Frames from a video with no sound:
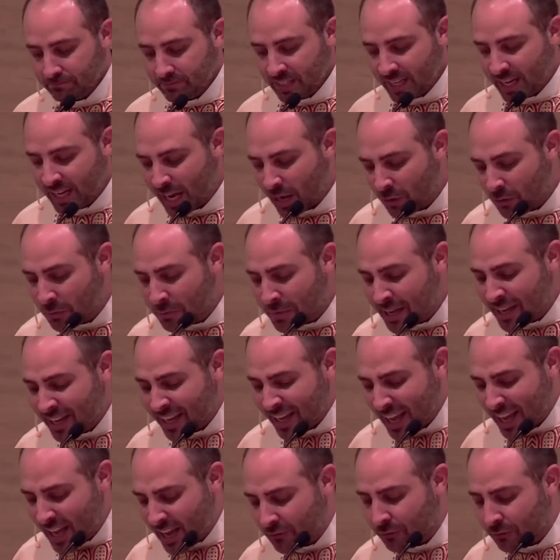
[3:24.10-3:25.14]
and I will make
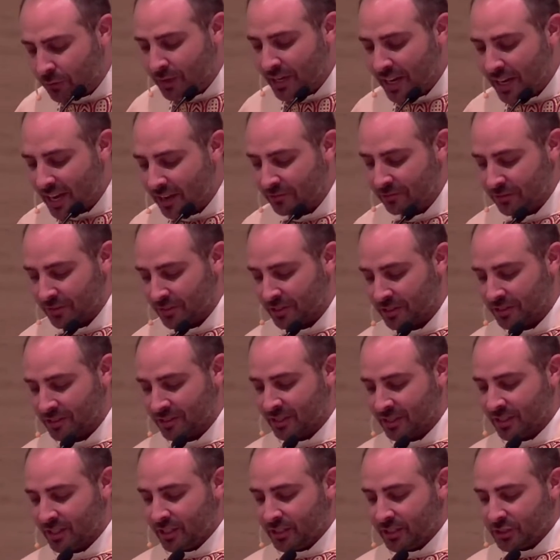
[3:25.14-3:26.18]
every effort
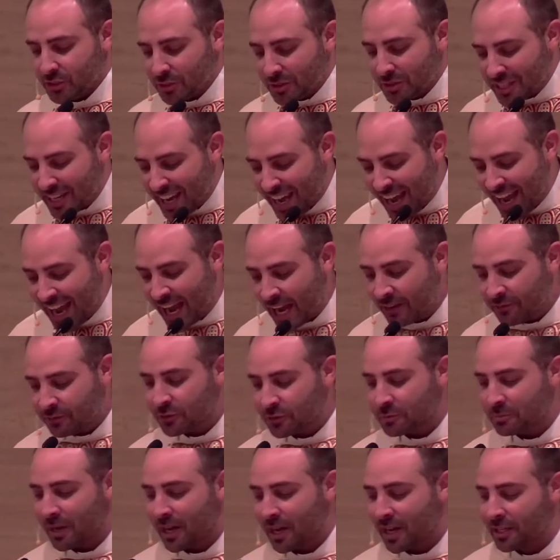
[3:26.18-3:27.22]
so that after
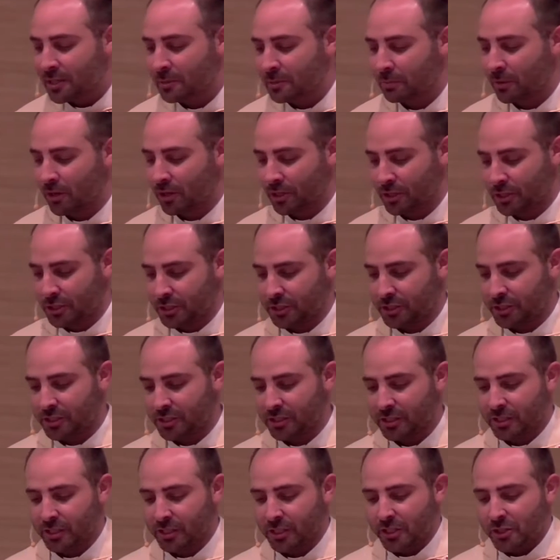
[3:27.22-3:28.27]
my departure,
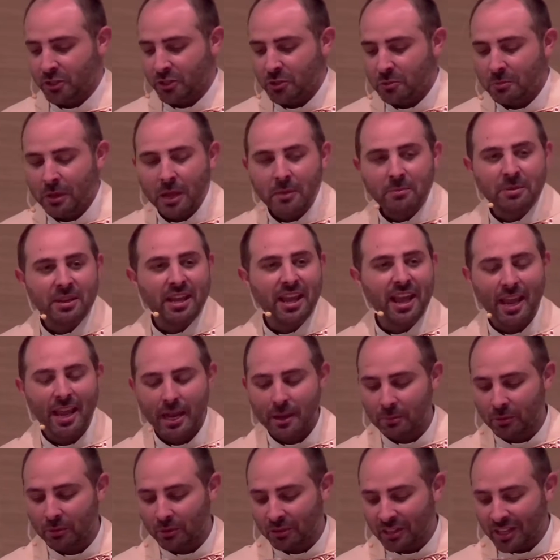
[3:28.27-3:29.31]
you may be
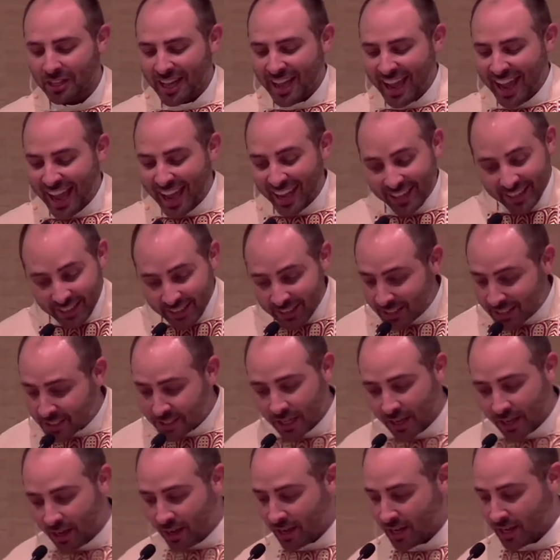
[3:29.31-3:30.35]
able at any
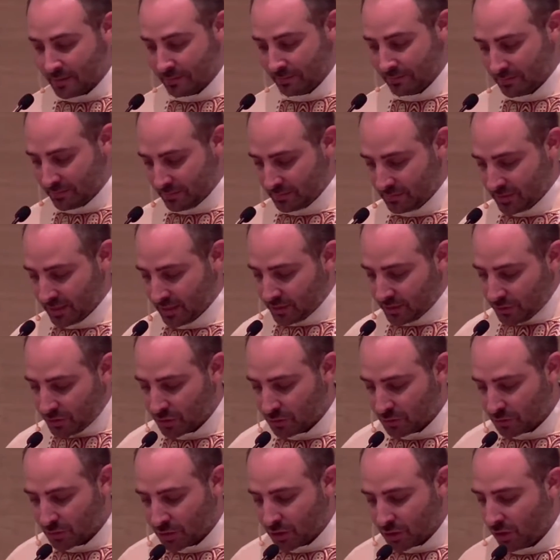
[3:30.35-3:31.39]
time to
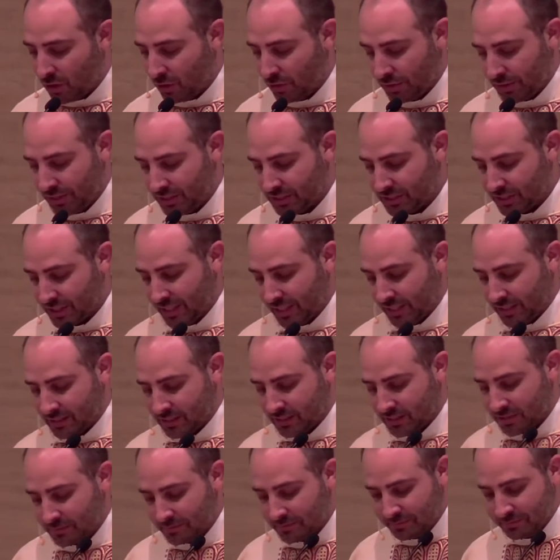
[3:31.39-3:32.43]
recall these
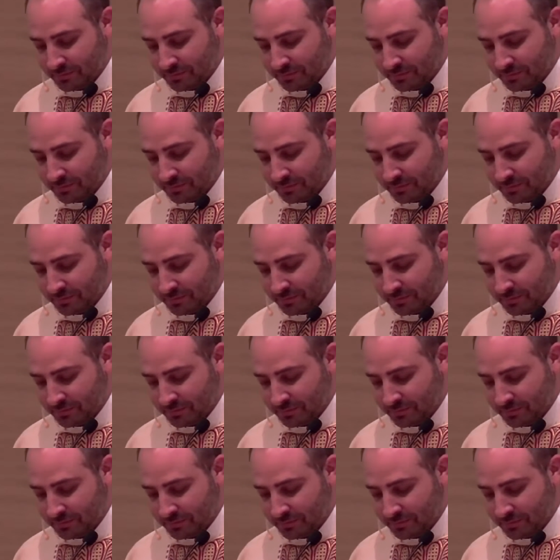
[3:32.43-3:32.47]
things."